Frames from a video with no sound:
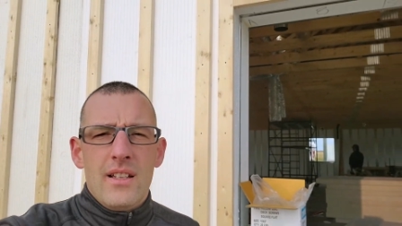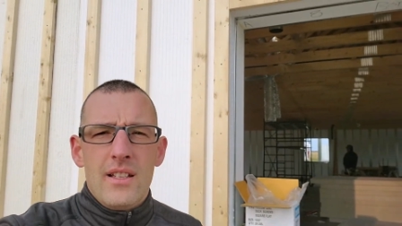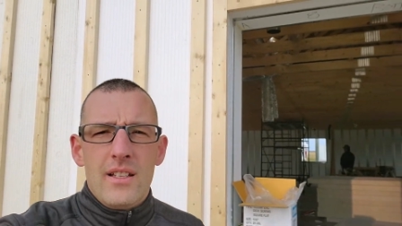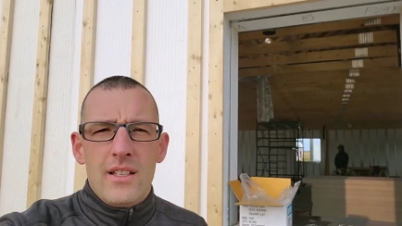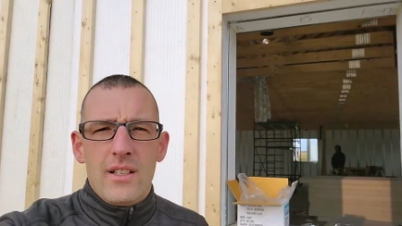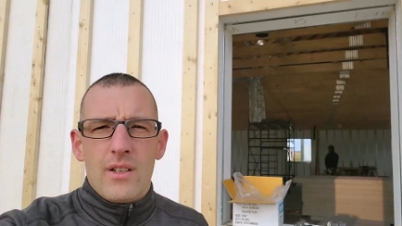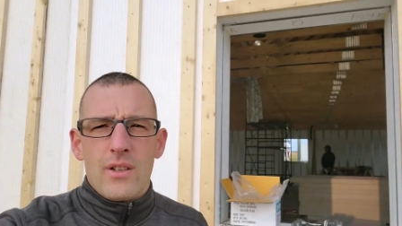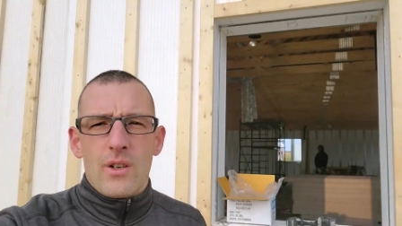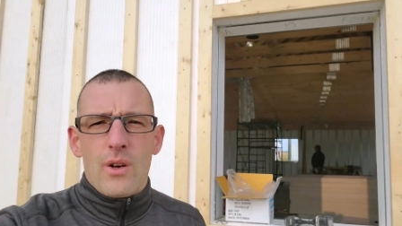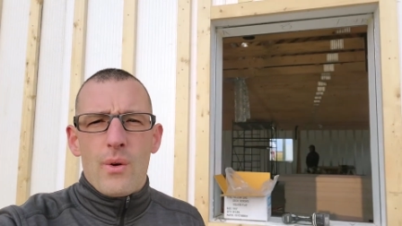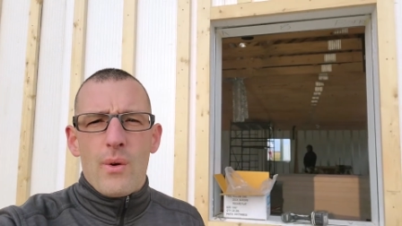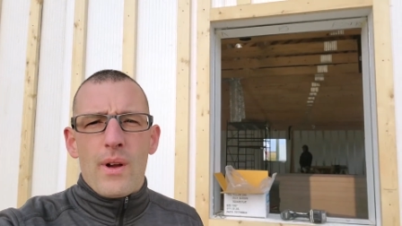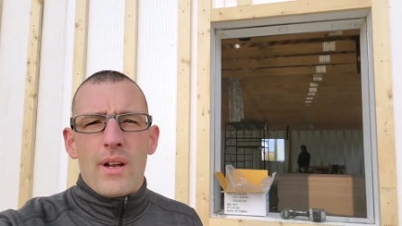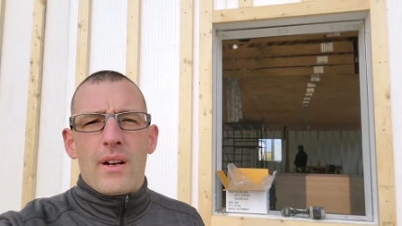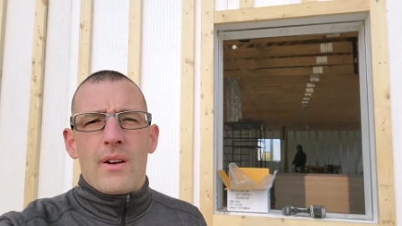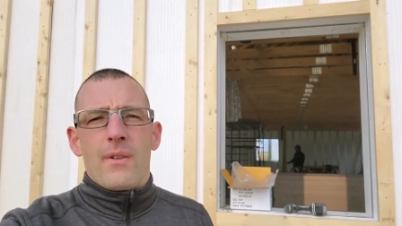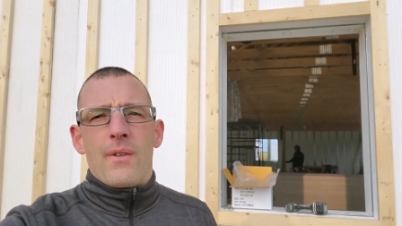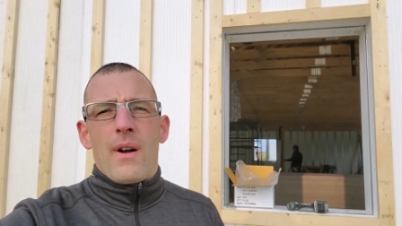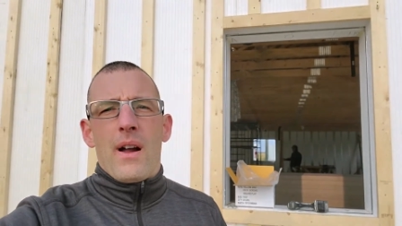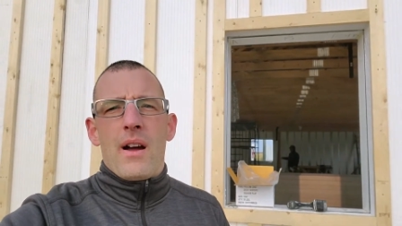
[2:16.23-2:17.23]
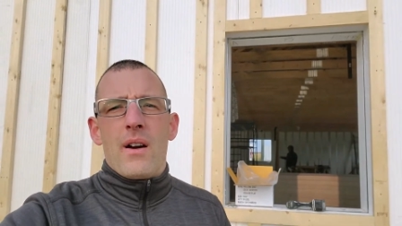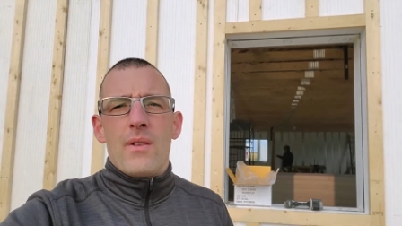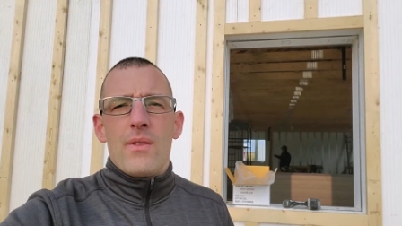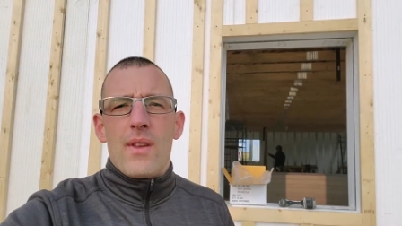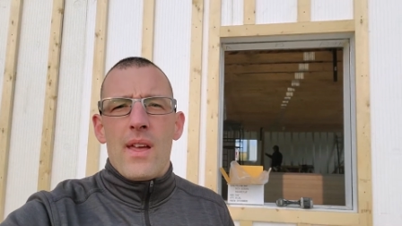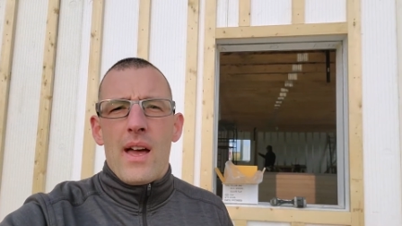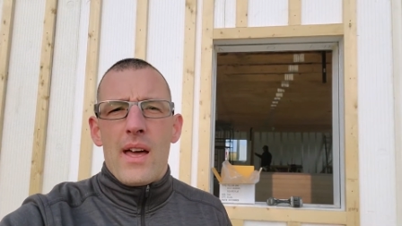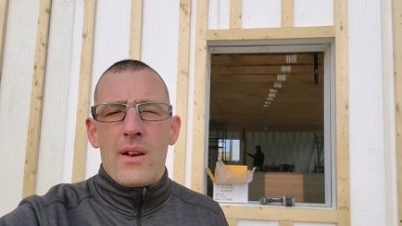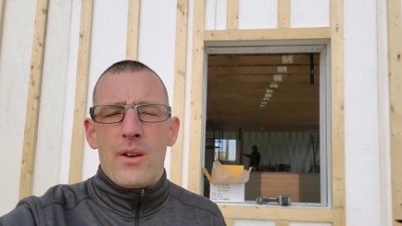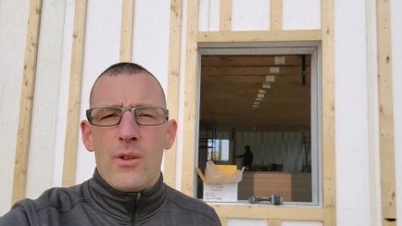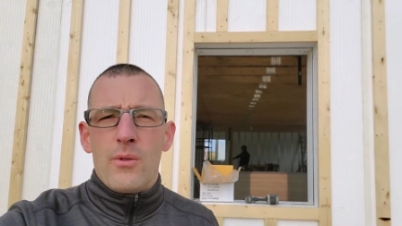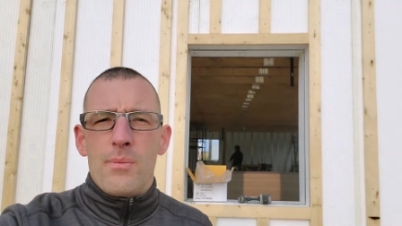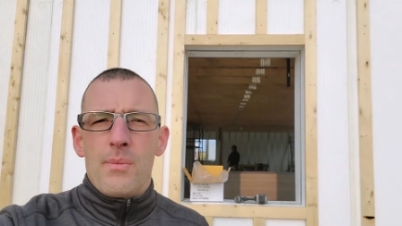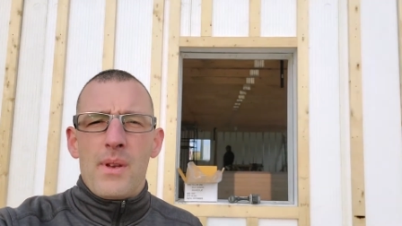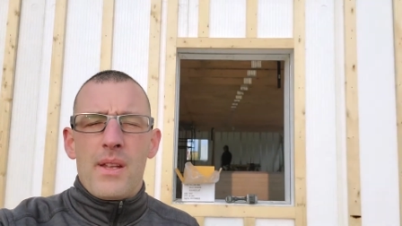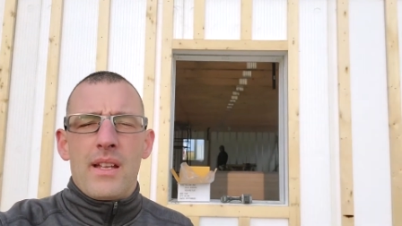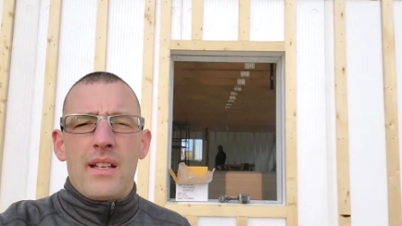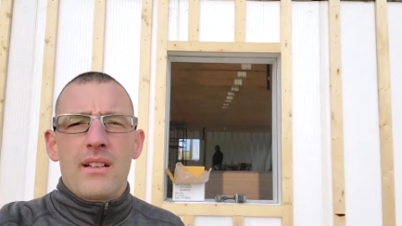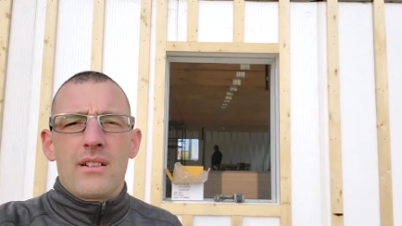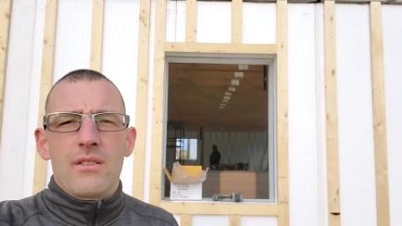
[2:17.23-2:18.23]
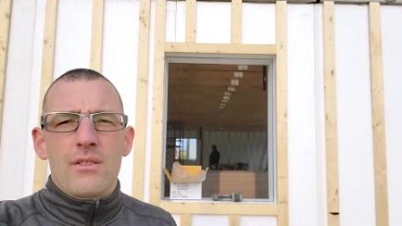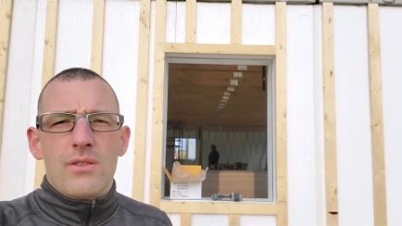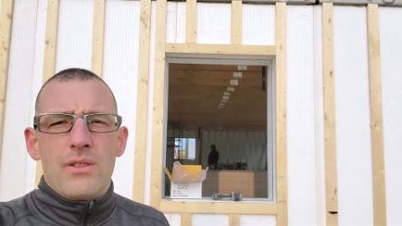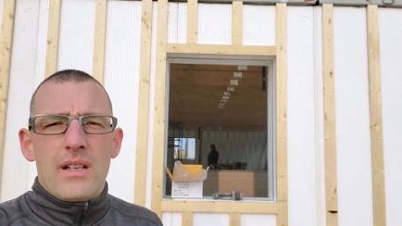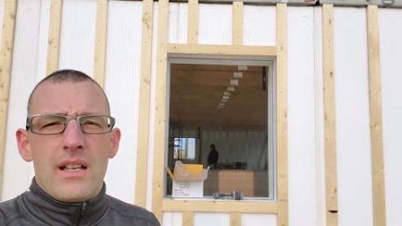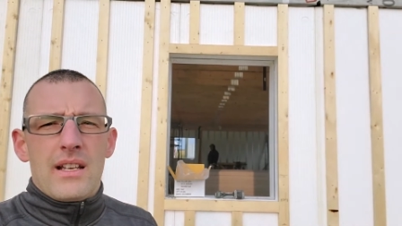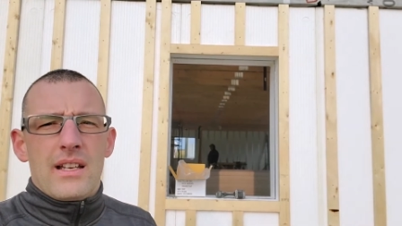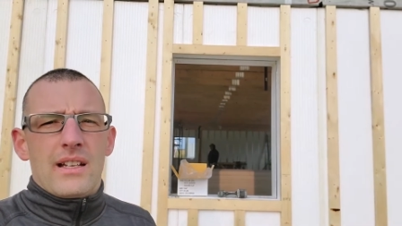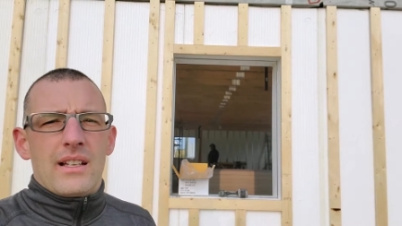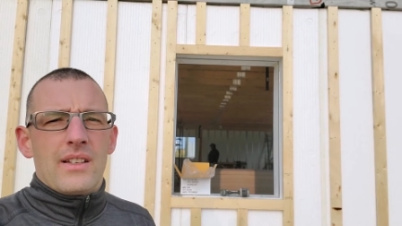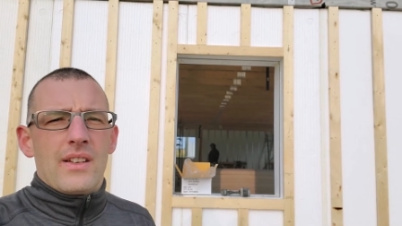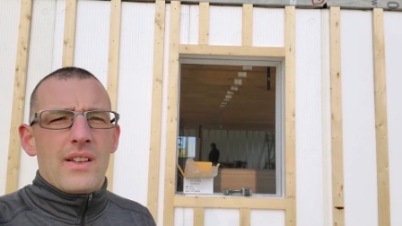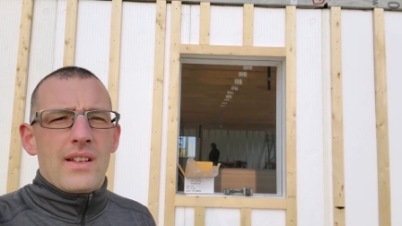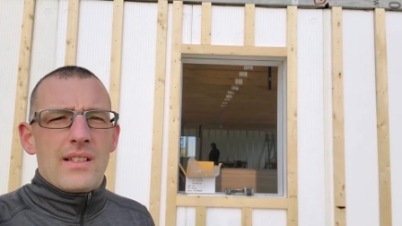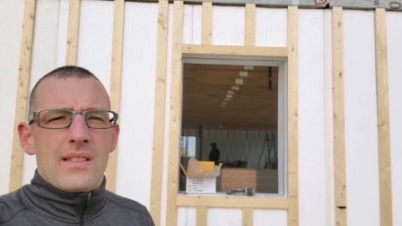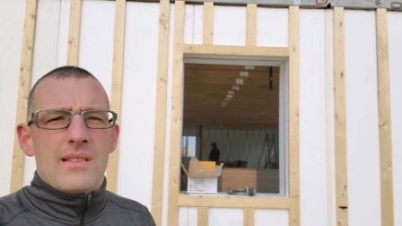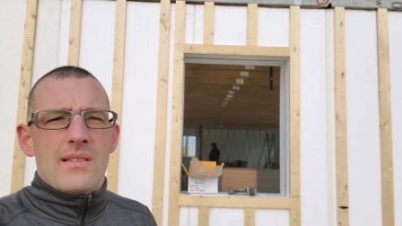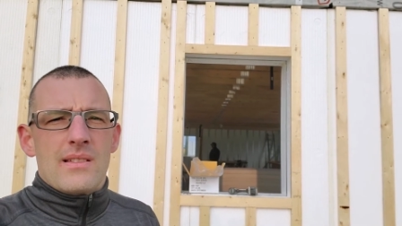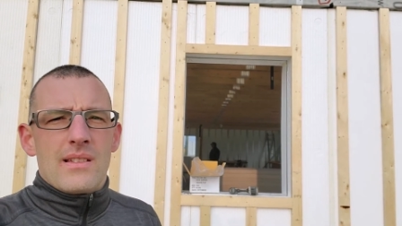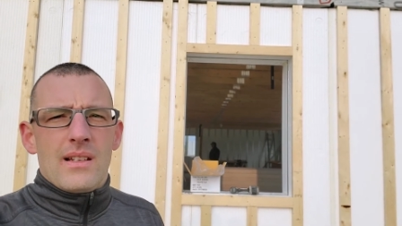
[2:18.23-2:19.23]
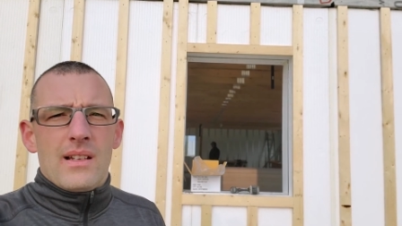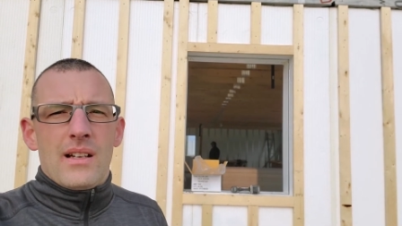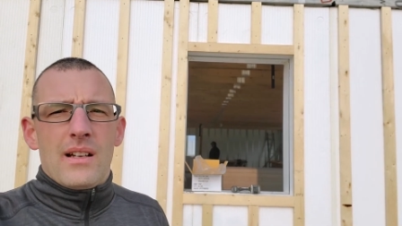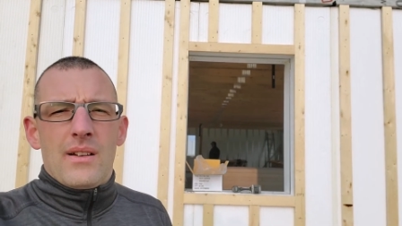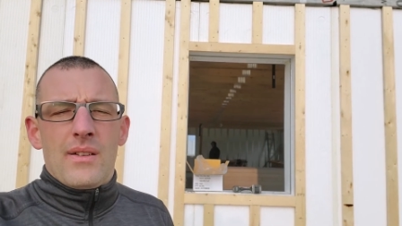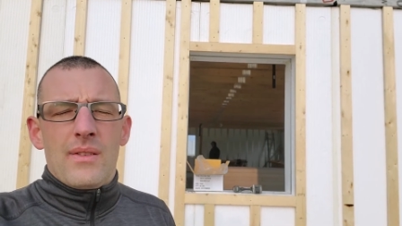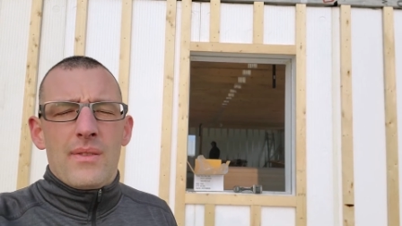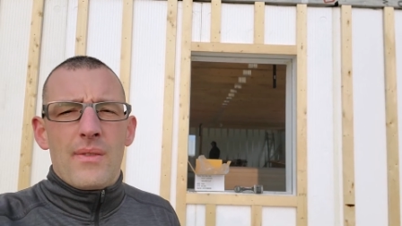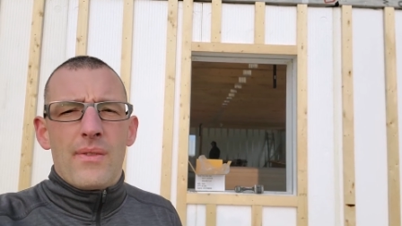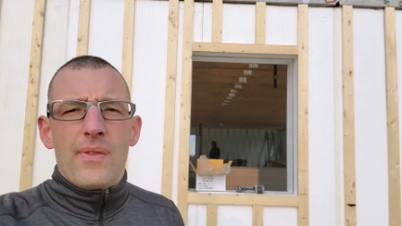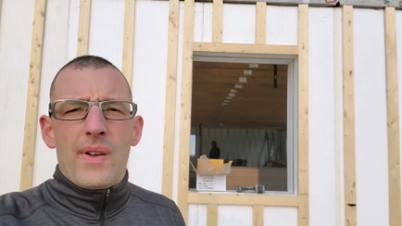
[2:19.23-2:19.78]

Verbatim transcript: you know, going around that opening, creating a nice uh,